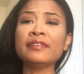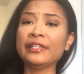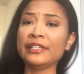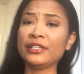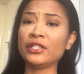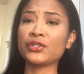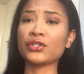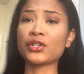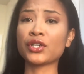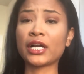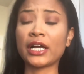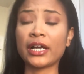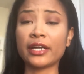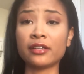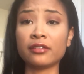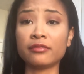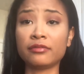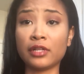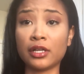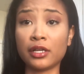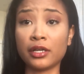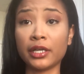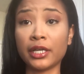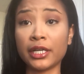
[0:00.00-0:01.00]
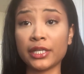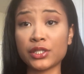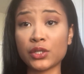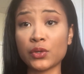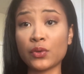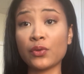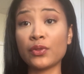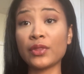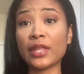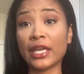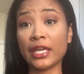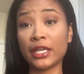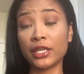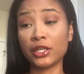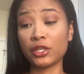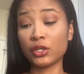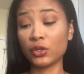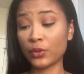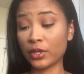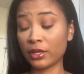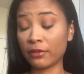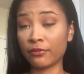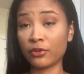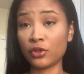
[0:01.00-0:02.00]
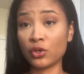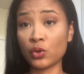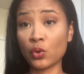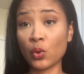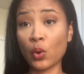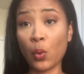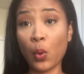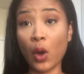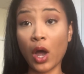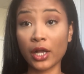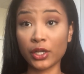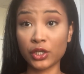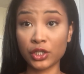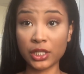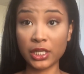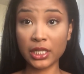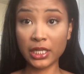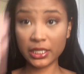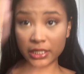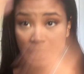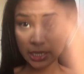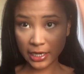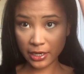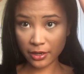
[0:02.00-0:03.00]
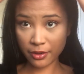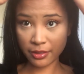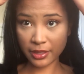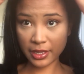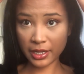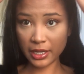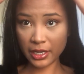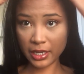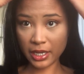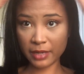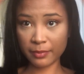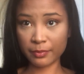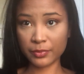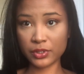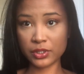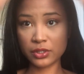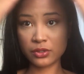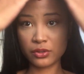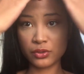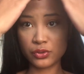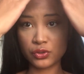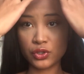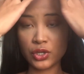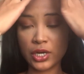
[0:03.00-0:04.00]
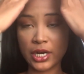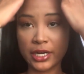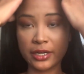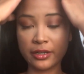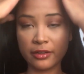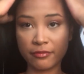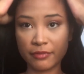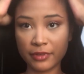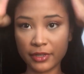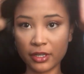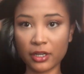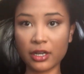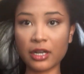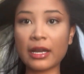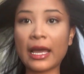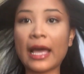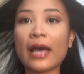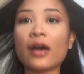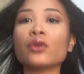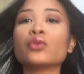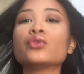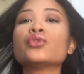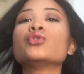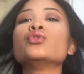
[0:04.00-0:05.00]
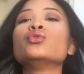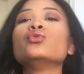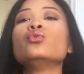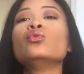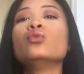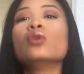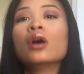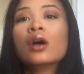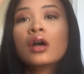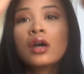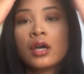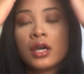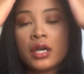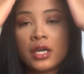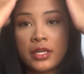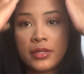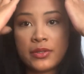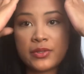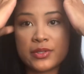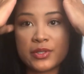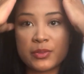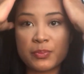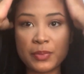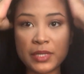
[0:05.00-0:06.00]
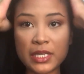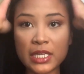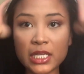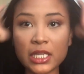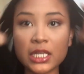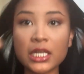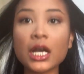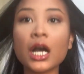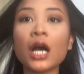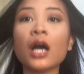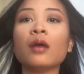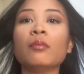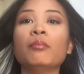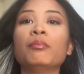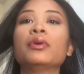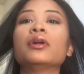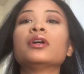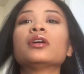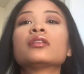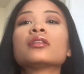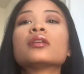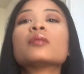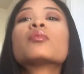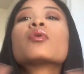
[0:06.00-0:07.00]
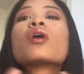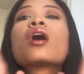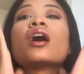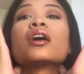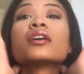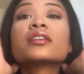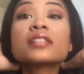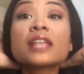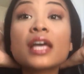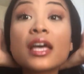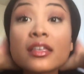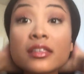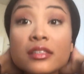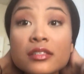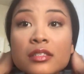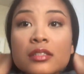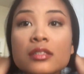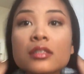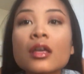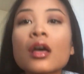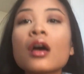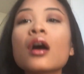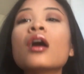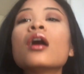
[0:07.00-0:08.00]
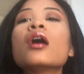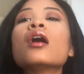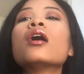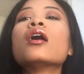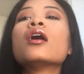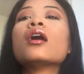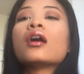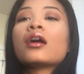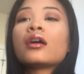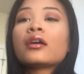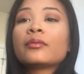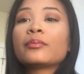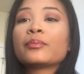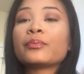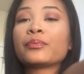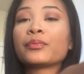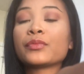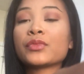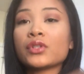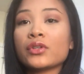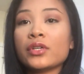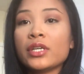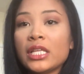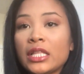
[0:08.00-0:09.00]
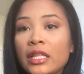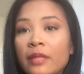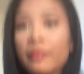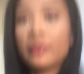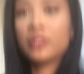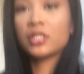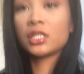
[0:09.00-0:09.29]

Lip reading: videos are kind of long, so thank you if you watch the entire thing. I'm still trying to figure out how to speed up the process. So yeah, let